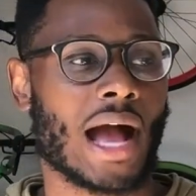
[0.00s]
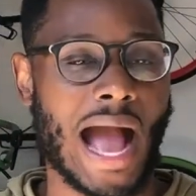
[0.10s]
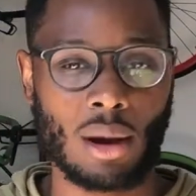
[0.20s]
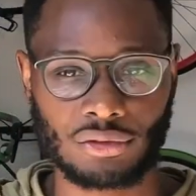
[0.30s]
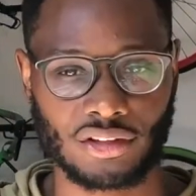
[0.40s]

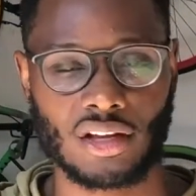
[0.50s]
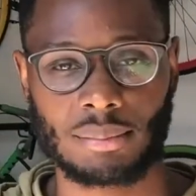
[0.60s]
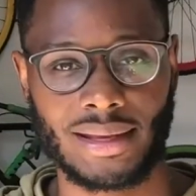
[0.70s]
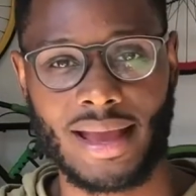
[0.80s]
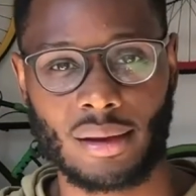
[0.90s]
How is it going to
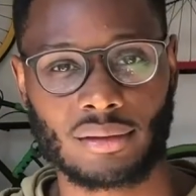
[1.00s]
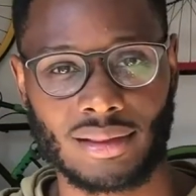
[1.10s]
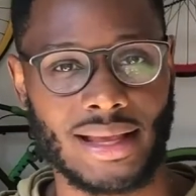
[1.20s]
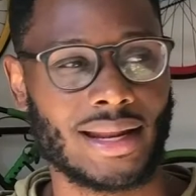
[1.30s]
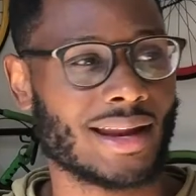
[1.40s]
be
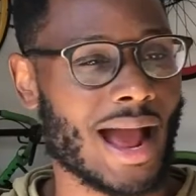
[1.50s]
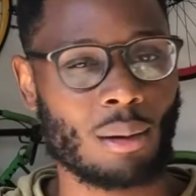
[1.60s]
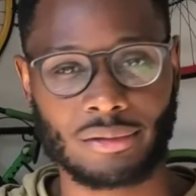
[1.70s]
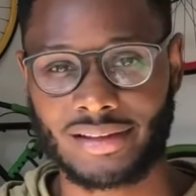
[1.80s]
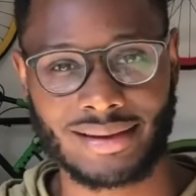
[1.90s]
calculated? How
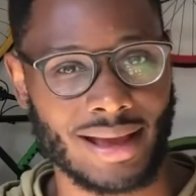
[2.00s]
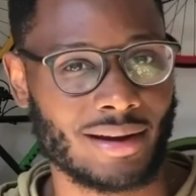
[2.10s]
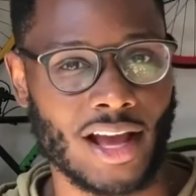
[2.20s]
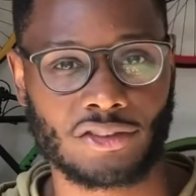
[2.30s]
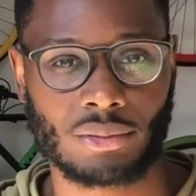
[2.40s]
are
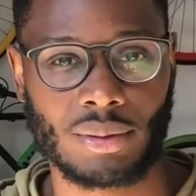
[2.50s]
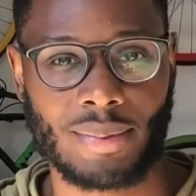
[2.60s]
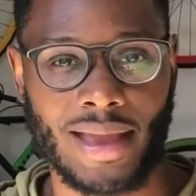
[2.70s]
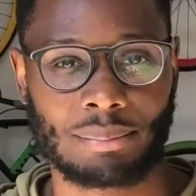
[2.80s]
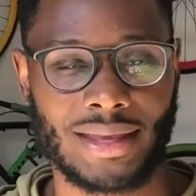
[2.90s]
1099s going
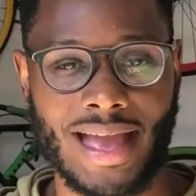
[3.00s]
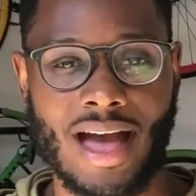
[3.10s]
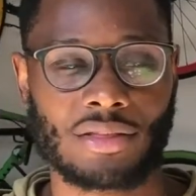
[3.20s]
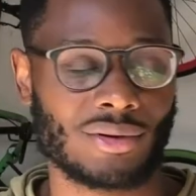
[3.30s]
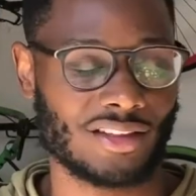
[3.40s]
to be
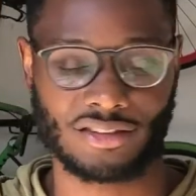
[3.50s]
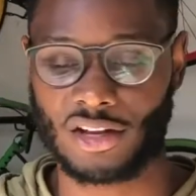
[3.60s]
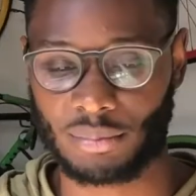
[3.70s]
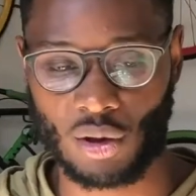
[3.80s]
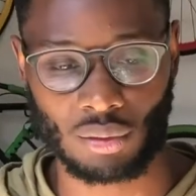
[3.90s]
gathered? Is it
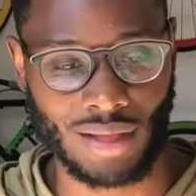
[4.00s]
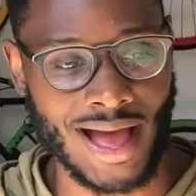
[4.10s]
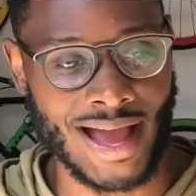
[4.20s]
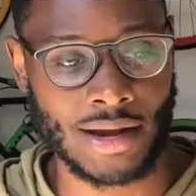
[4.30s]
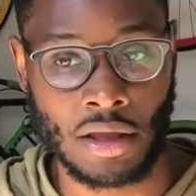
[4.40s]
going to be
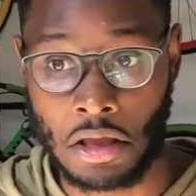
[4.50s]
online?